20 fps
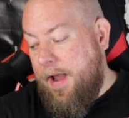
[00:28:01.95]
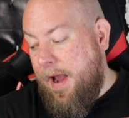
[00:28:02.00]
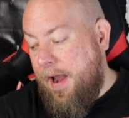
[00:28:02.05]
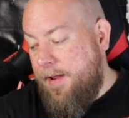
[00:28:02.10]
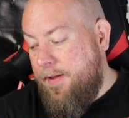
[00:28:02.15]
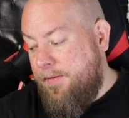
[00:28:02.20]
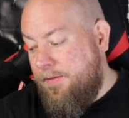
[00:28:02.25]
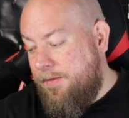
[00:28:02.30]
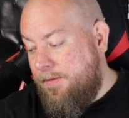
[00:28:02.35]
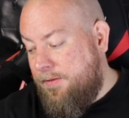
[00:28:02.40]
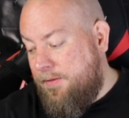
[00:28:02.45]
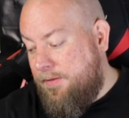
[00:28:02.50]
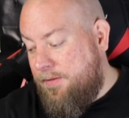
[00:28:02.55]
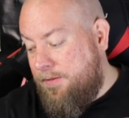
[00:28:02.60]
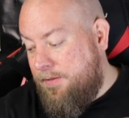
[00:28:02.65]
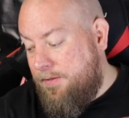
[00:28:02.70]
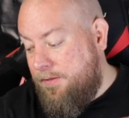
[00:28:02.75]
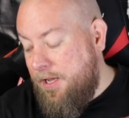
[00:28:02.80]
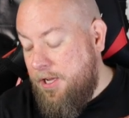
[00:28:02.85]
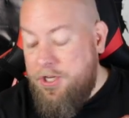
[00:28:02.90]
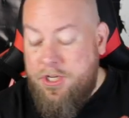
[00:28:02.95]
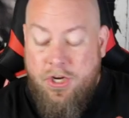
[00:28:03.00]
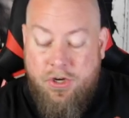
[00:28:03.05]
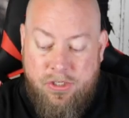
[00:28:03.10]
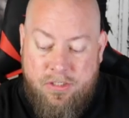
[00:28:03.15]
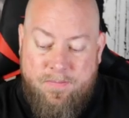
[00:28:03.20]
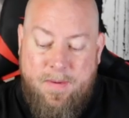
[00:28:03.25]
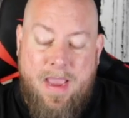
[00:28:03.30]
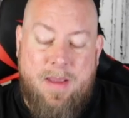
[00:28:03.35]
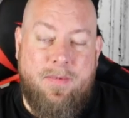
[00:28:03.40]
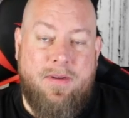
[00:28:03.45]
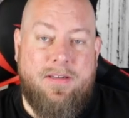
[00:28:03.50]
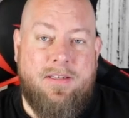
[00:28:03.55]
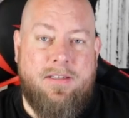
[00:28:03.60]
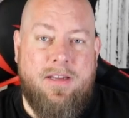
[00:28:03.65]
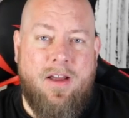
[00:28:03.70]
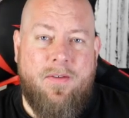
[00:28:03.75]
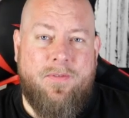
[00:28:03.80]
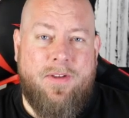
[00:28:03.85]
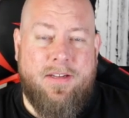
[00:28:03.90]
and the used baby
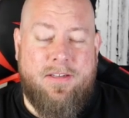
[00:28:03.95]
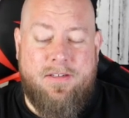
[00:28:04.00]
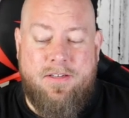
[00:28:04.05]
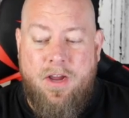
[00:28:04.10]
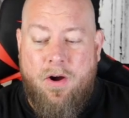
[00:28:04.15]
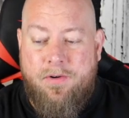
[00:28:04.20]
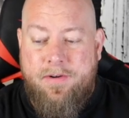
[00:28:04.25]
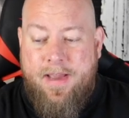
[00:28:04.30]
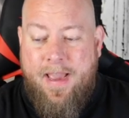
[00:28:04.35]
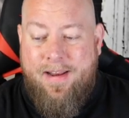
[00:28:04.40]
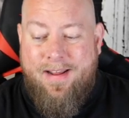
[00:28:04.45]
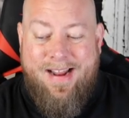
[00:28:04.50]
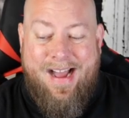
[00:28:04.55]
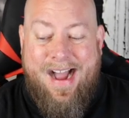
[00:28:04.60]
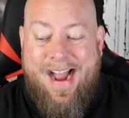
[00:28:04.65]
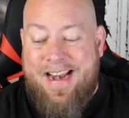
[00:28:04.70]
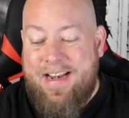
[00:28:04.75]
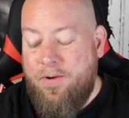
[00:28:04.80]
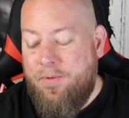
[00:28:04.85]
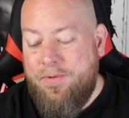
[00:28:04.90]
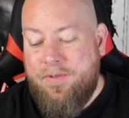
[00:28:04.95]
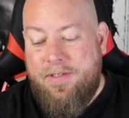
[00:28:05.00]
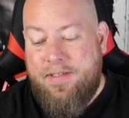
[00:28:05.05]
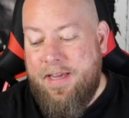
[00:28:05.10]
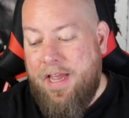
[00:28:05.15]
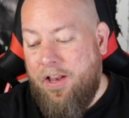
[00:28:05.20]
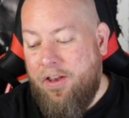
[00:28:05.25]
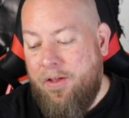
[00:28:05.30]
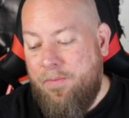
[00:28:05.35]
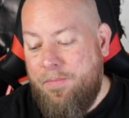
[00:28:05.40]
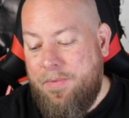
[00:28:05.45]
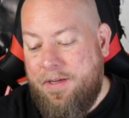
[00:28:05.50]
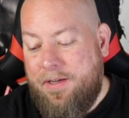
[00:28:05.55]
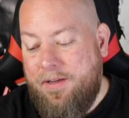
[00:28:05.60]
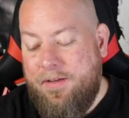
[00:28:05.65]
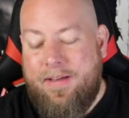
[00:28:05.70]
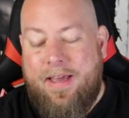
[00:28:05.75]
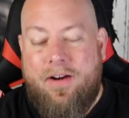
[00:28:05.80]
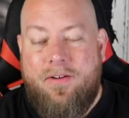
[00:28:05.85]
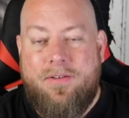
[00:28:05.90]
stuff gets donated. I don't sell it
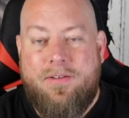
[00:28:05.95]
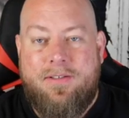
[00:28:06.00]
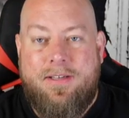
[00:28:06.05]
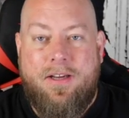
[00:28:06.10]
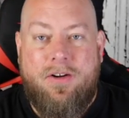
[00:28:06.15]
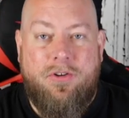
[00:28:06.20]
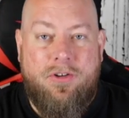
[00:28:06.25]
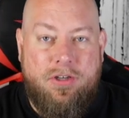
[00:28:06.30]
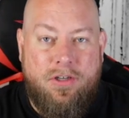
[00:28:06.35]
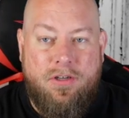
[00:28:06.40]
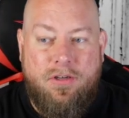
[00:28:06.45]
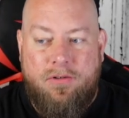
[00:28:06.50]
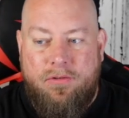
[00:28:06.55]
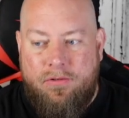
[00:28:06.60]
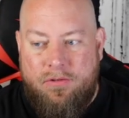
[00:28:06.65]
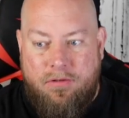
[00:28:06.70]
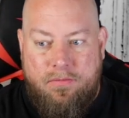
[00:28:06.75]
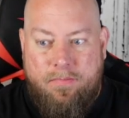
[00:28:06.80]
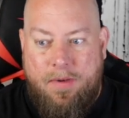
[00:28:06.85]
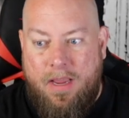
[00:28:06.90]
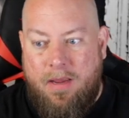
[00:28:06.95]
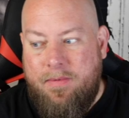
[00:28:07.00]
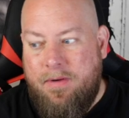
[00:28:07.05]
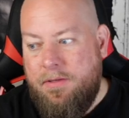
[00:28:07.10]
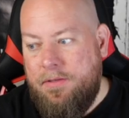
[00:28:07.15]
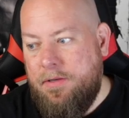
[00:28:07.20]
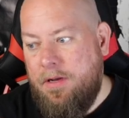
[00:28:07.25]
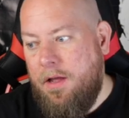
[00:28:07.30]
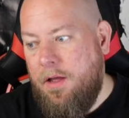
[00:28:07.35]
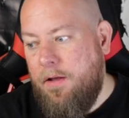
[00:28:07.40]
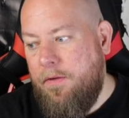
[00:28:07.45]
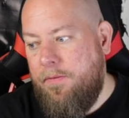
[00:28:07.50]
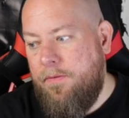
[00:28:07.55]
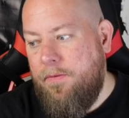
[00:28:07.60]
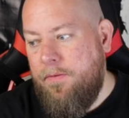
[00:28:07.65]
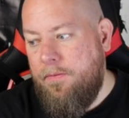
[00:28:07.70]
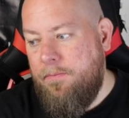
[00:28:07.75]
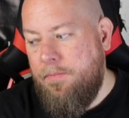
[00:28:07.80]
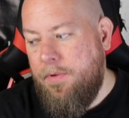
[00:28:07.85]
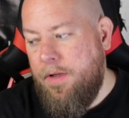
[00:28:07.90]
because I don't sell used baby stuff.
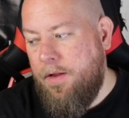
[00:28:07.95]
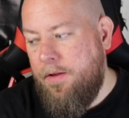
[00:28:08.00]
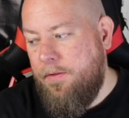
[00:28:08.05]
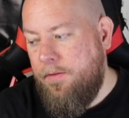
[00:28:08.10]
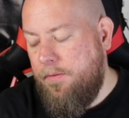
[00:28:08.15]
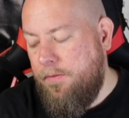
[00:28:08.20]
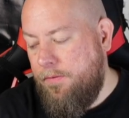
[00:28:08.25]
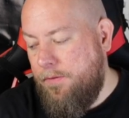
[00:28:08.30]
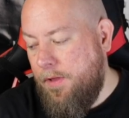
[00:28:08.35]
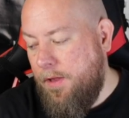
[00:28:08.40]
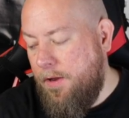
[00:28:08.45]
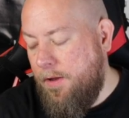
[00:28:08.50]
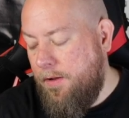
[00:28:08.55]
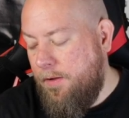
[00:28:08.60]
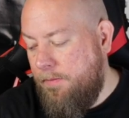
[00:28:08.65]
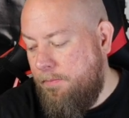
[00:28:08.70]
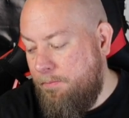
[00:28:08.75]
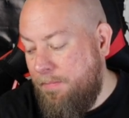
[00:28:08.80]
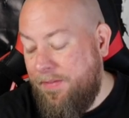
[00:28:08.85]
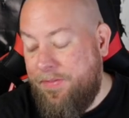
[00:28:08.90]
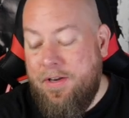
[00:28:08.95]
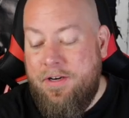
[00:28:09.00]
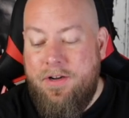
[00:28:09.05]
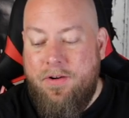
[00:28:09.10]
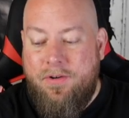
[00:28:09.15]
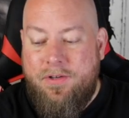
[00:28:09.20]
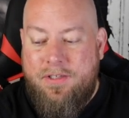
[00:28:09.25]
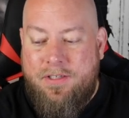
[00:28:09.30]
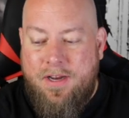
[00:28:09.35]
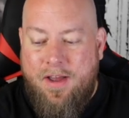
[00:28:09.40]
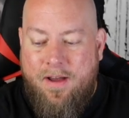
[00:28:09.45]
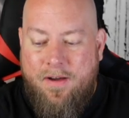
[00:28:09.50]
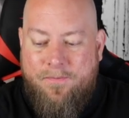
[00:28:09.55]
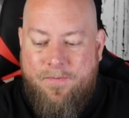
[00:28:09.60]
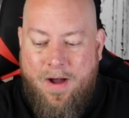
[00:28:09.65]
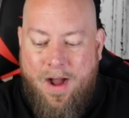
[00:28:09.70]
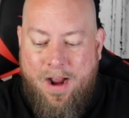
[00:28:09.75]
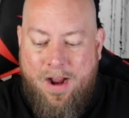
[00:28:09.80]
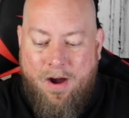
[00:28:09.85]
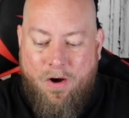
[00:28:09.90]
But the new stuff,
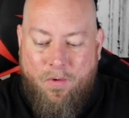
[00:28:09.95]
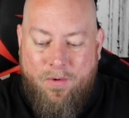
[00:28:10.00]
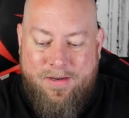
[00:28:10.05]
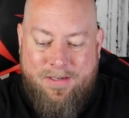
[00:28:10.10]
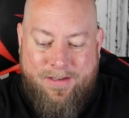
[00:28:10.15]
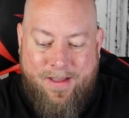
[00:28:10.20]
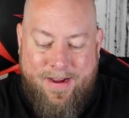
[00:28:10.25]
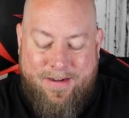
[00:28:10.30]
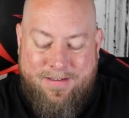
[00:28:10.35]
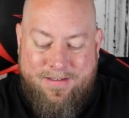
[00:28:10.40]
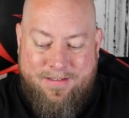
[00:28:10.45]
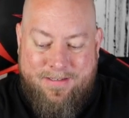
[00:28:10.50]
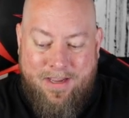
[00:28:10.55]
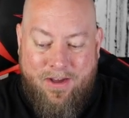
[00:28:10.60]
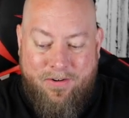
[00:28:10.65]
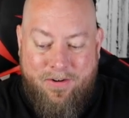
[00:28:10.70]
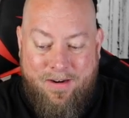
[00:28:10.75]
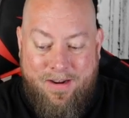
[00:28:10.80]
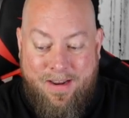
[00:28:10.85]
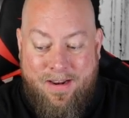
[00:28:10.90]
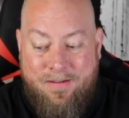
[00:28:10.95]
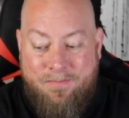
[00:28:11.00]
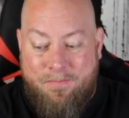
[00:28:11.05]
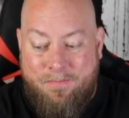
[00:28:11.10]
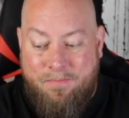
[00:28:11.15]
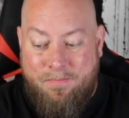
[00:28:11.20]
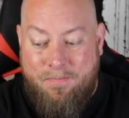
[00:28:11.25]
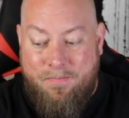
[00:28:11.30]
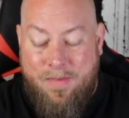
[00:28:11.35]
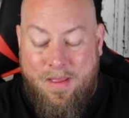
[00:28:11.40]
I always like selling it in